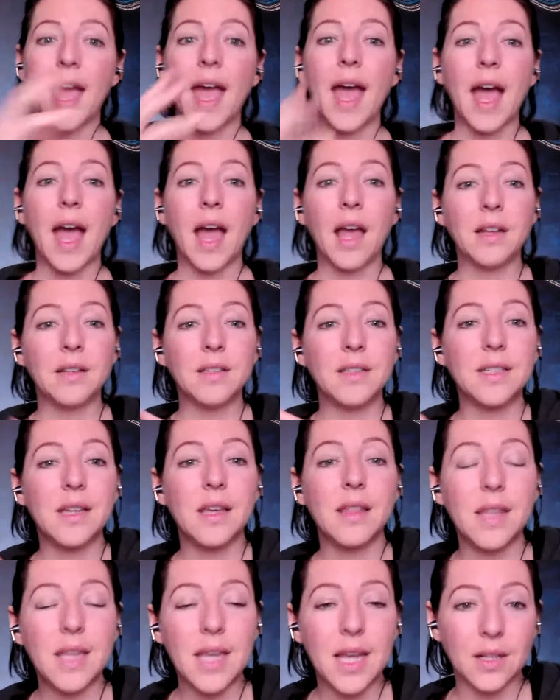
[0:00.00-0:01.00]
and
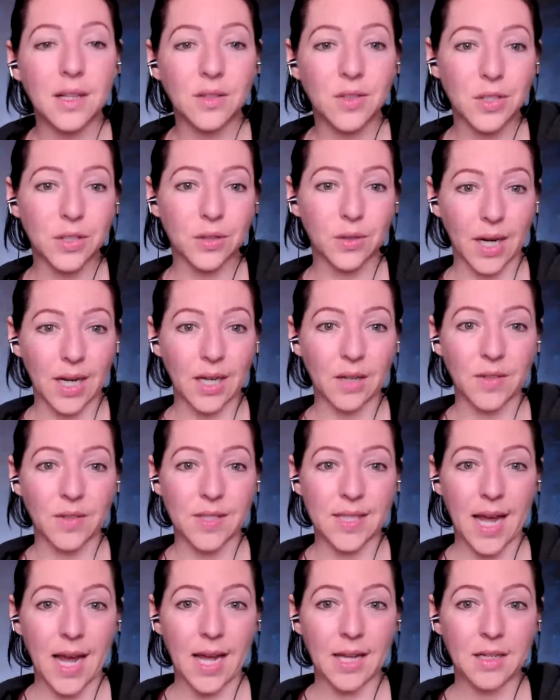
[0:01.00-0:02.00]
the integrative
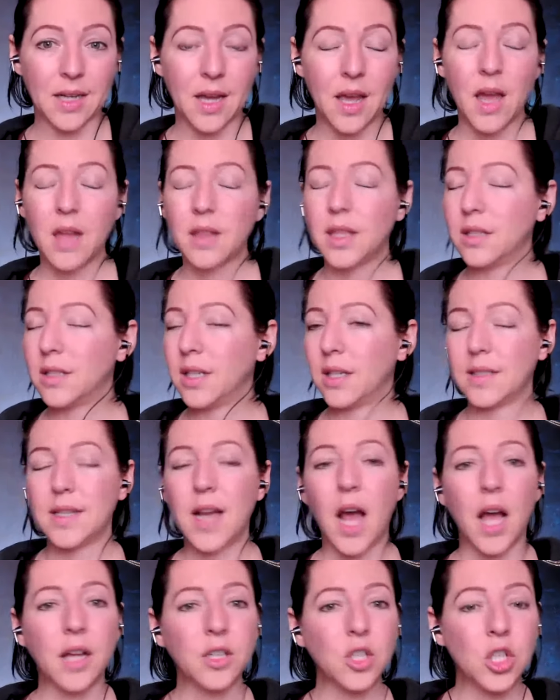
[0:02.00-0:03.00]
side. That does
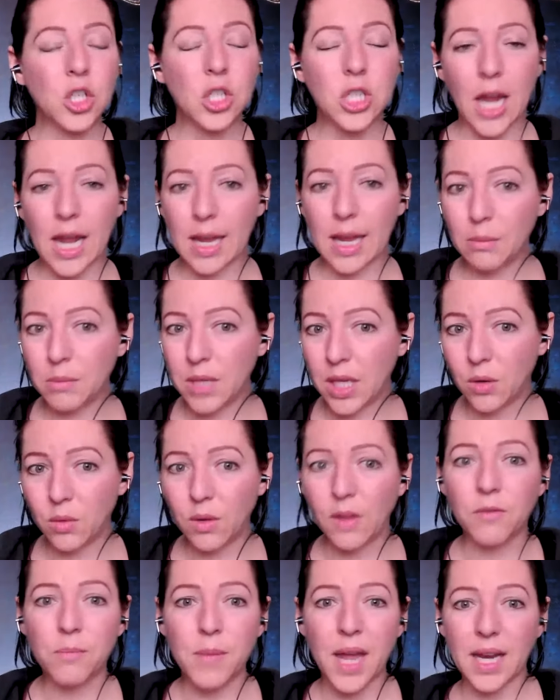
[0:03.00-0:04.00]
not shame you
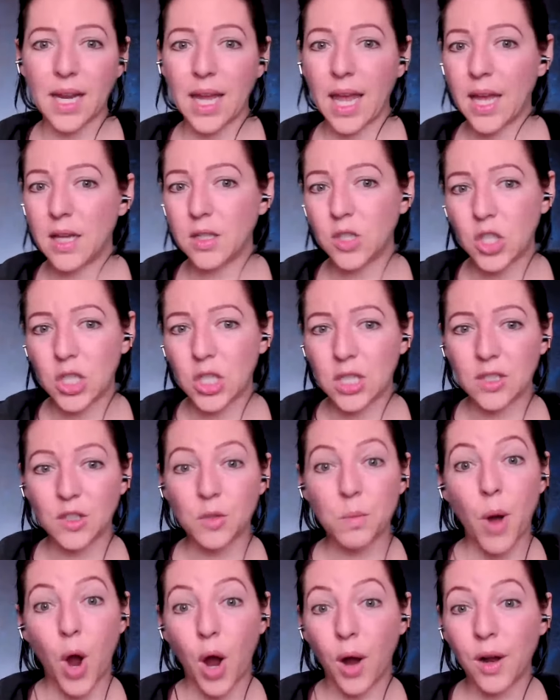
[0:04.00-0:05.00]
if medication is
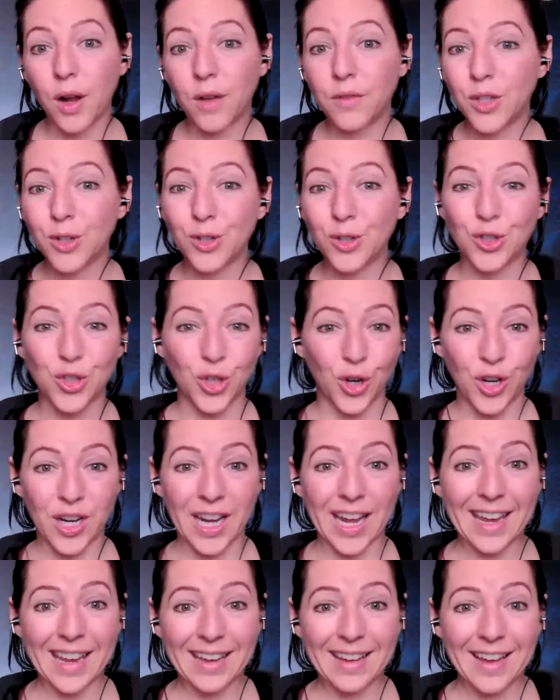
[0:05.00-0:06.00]
part of your
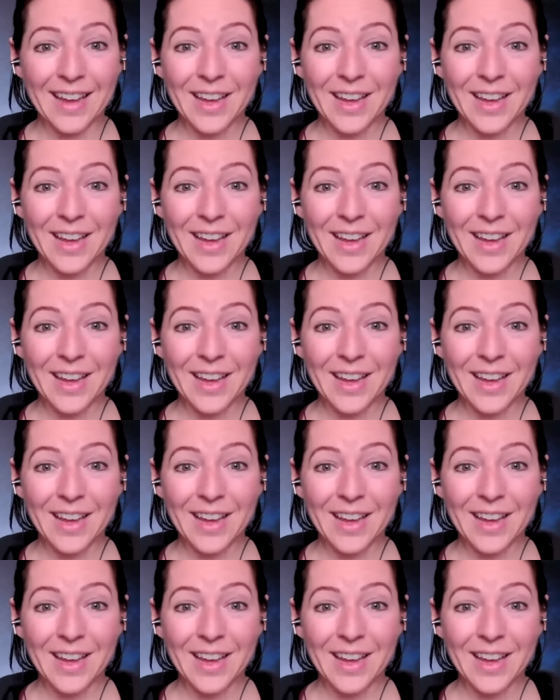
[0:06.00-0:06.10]
journey,